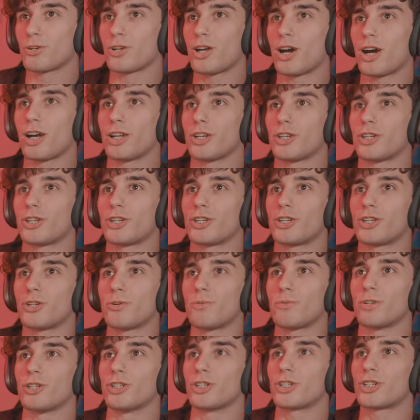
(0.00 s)
not
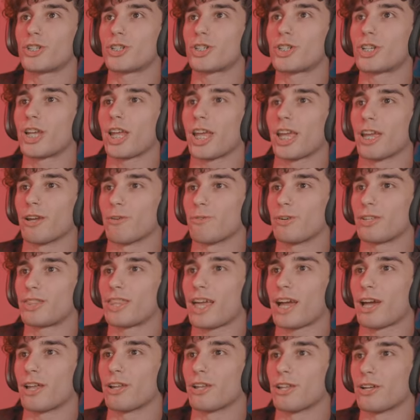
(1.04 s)
doing shit with
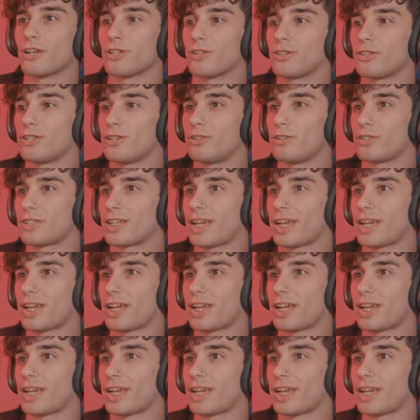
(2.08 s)
that little